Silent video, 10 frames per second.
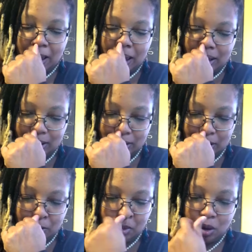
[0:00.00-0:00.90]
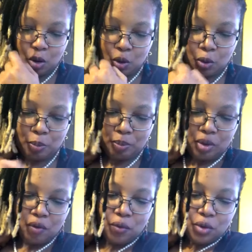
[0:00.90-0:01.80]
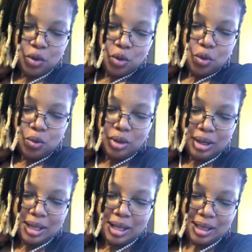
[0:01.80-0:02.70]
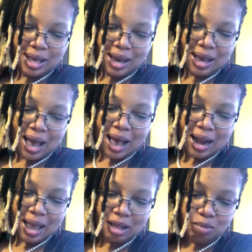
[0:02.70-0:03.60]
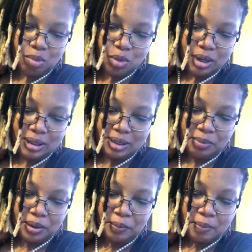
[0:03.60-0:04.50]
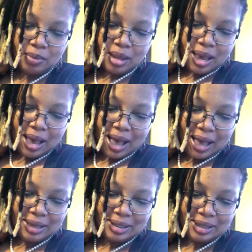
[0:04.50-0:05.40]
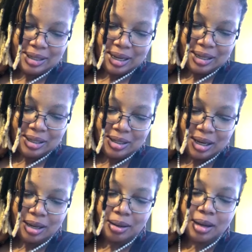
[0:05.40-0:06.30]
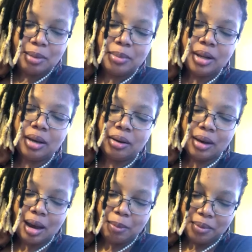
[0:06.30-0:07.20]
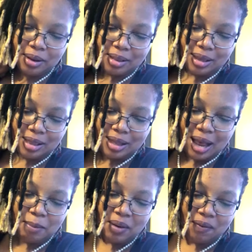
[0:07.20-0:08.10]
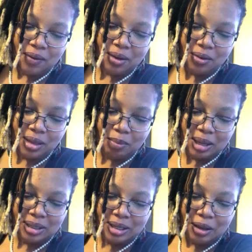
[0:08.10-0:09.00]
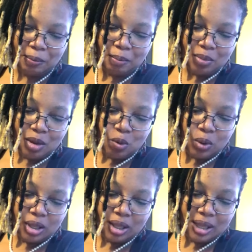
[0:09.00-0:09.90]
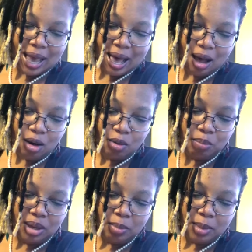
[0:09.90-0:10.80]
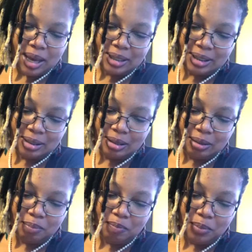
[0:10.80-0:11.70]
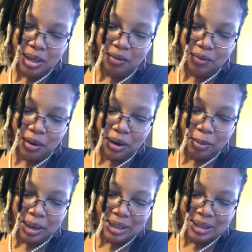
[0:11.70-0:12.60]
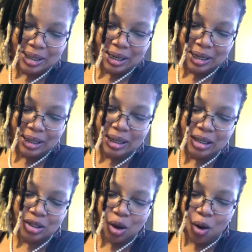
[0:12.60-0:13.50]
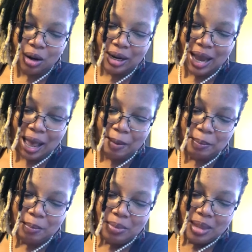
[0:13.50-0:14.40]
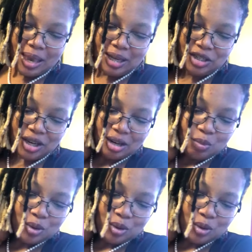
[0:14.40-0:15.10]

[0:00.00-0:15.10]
And he said, Behold, for Yahuwah thy God hath brought it to me. And Isaac said unto Jacob, Come near, I pray thee, that I may feel thee, my son, whether thou be my be very my son Esau or not. And Jacob